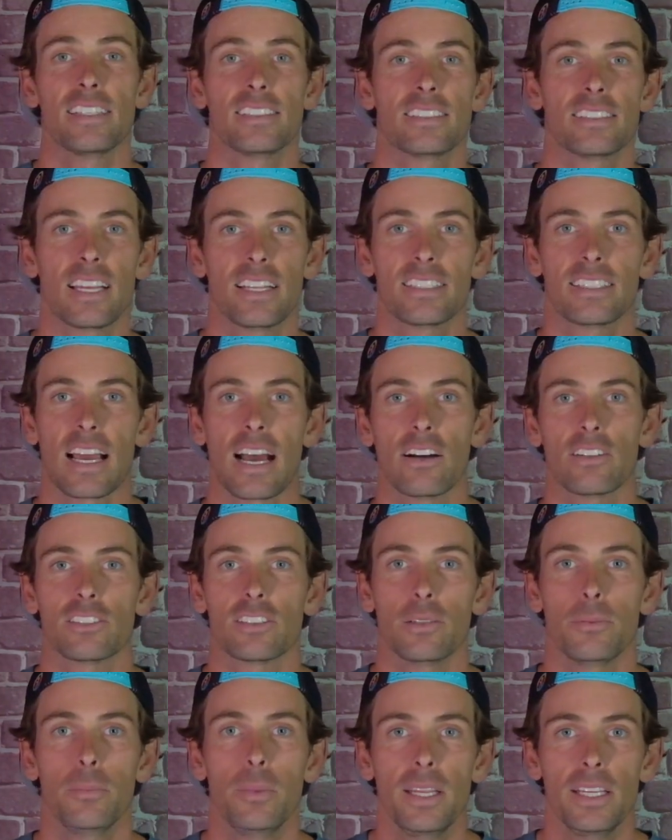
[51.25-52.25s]
sent out
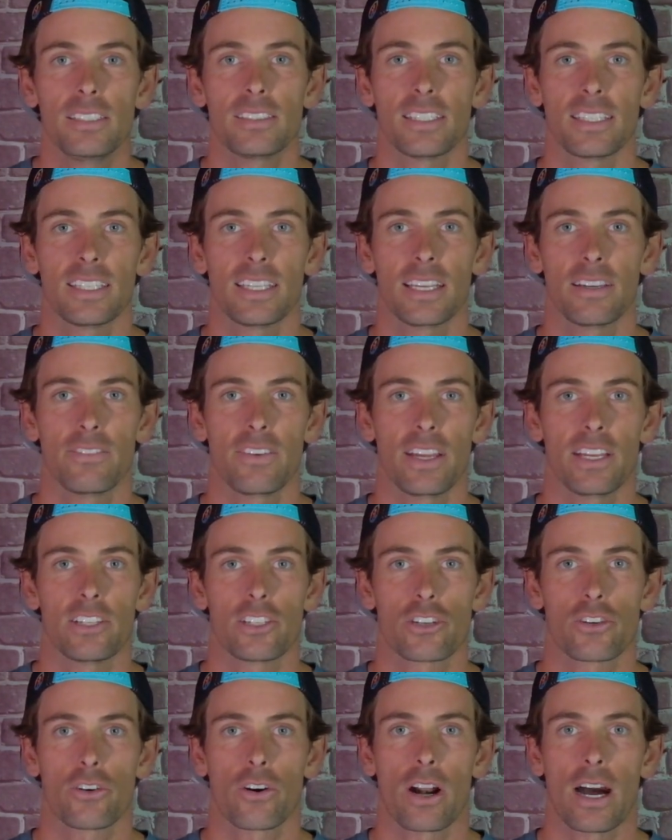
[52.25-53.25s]
to me to give a
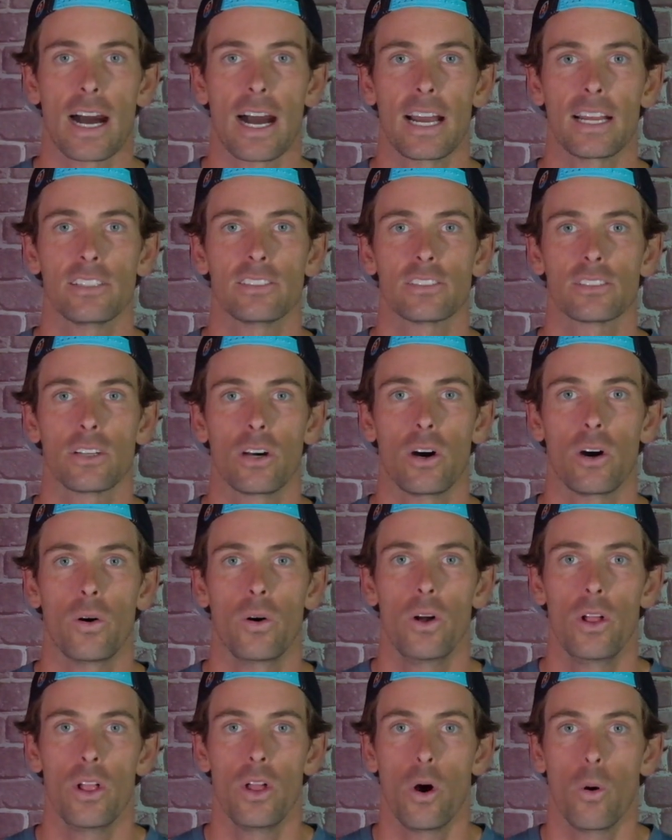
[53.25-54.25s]
try.
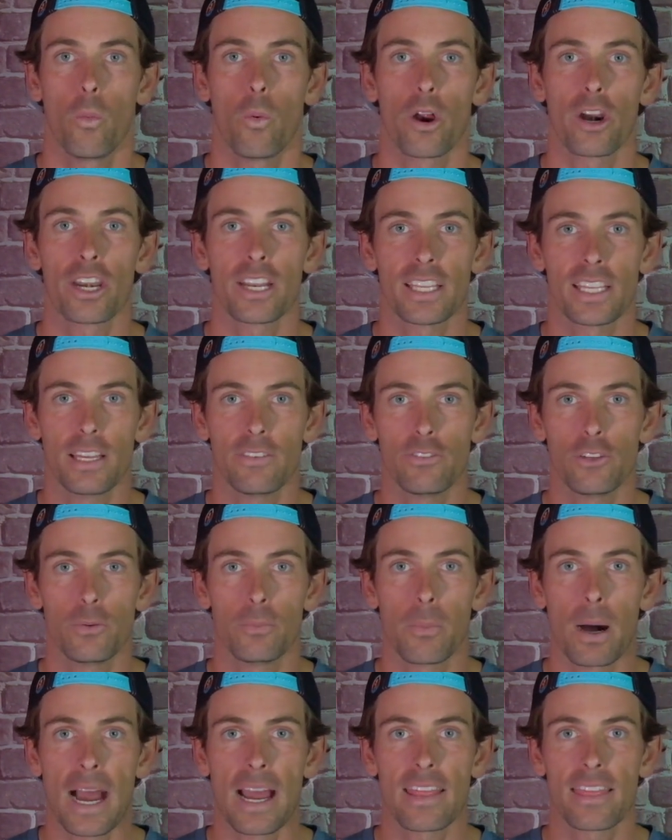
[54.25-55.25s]
So wanted to give you
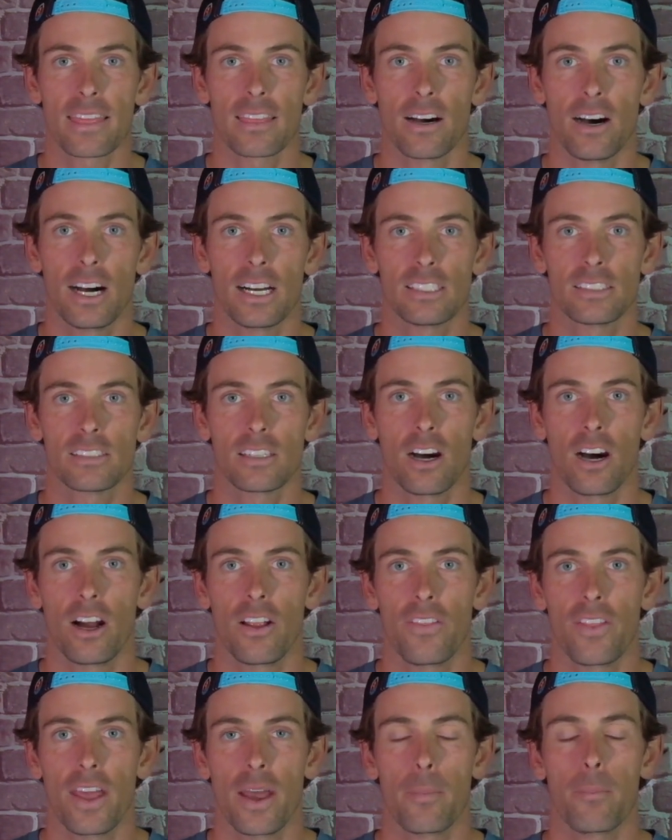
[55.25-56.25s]
my thoughts
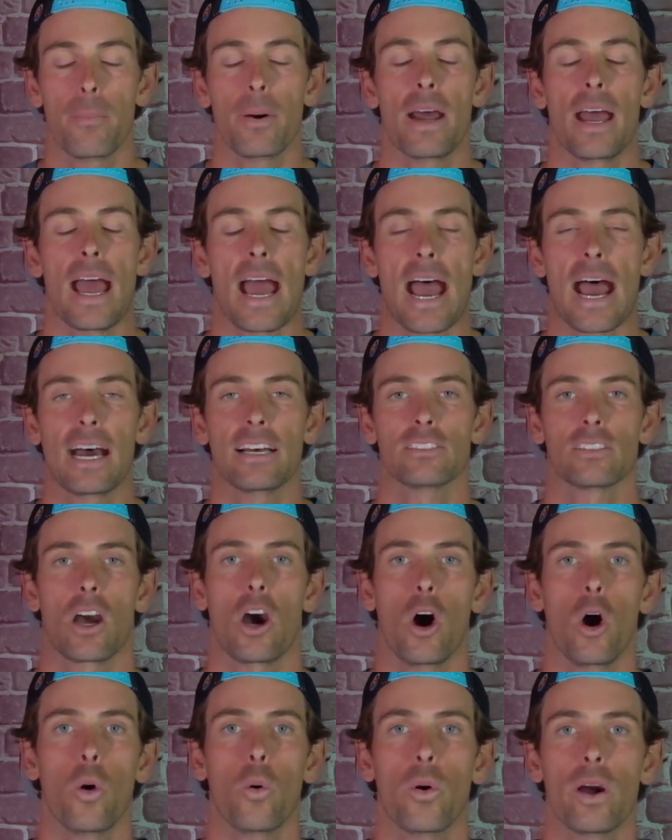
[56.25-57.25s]
on them, but as
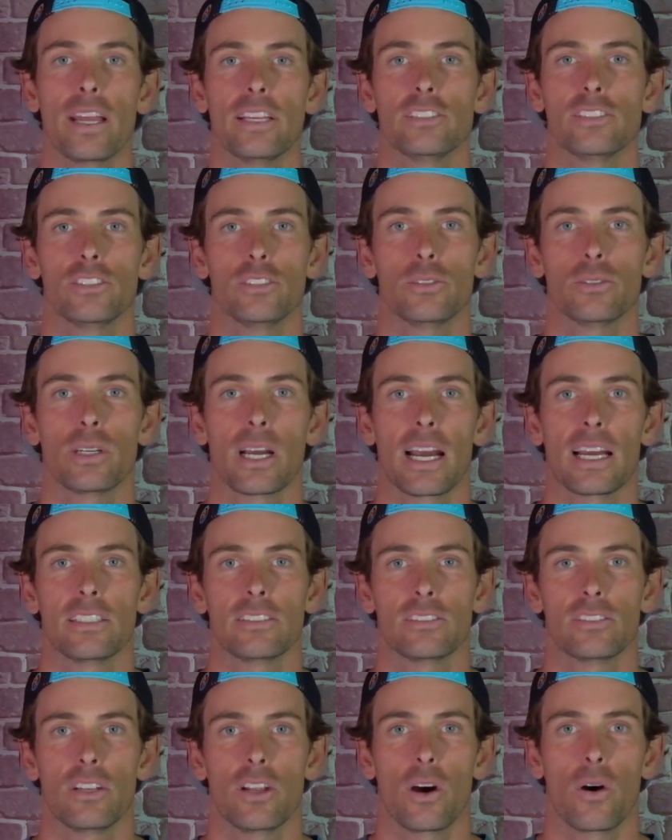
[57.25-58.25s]
always, you
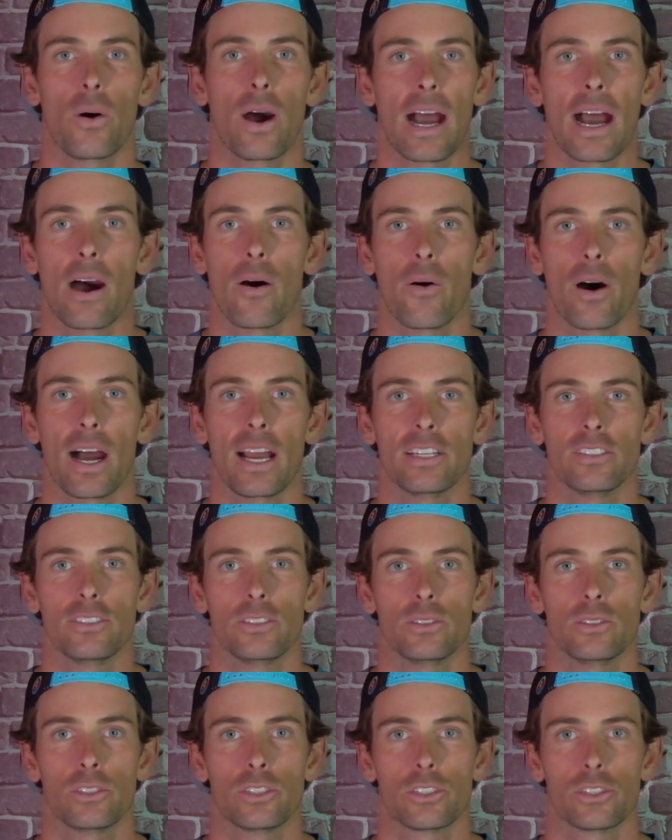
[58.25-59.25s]
guys know how I
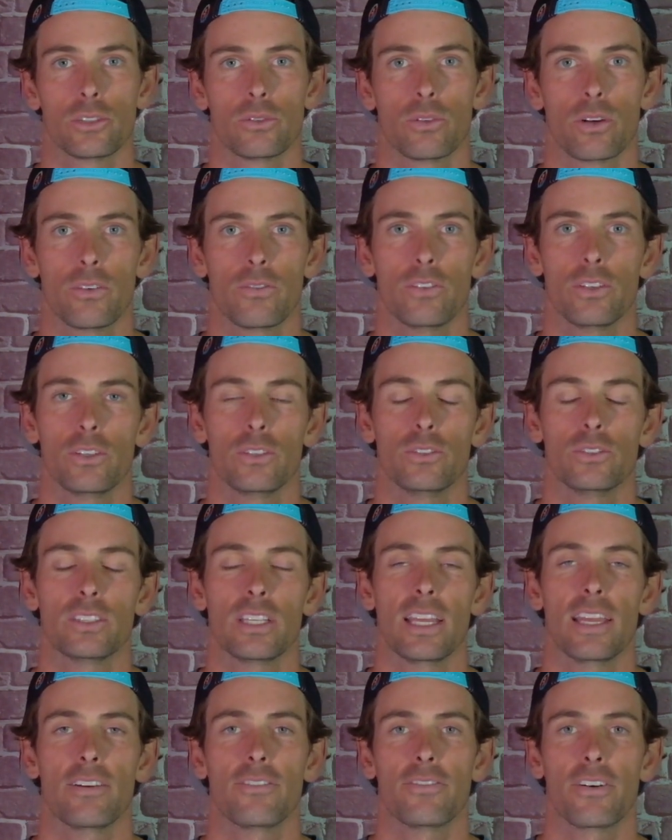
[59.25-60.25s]
do shoe reviews.
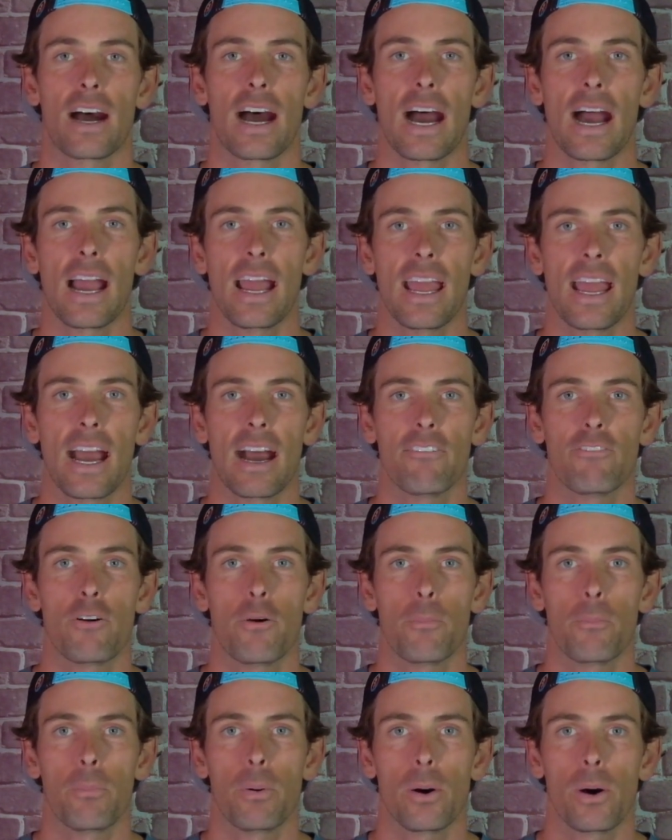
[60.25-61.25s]
If I
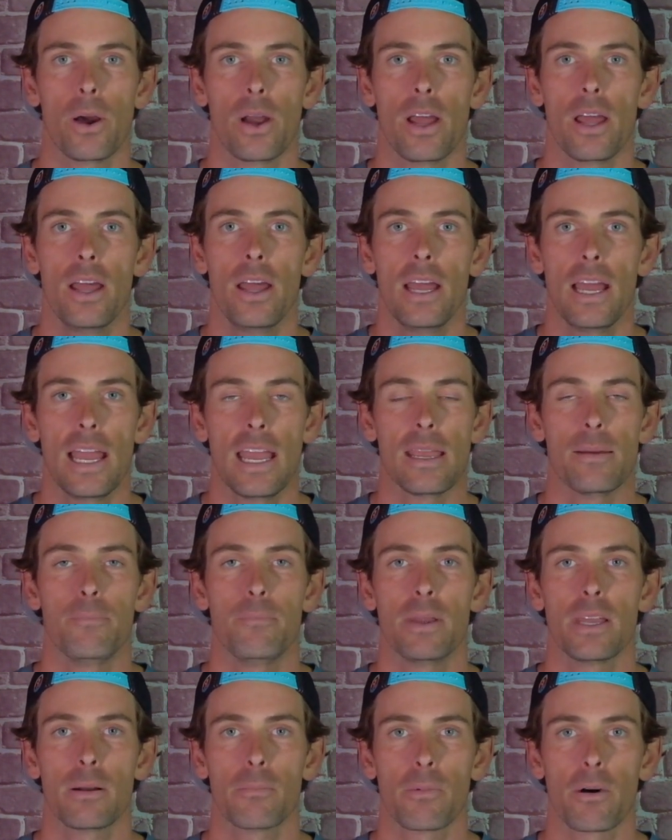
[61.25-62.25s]
haven't put a
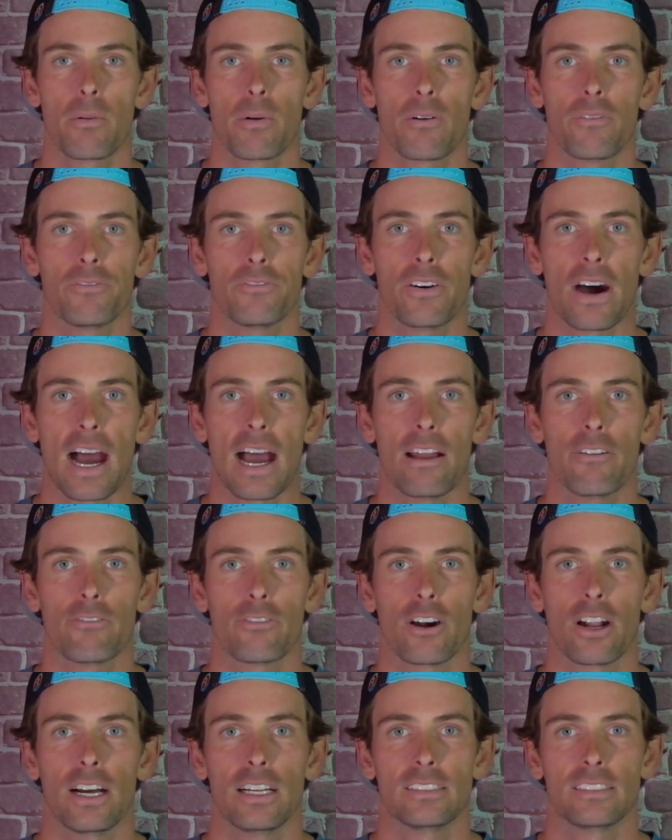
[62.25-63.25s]
minimum of 5
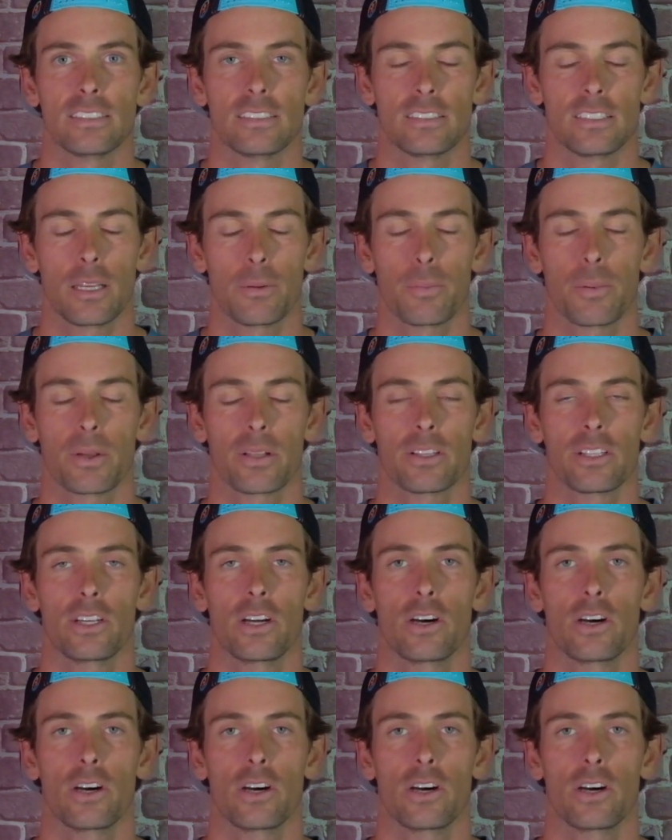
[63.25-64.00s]
runs and typically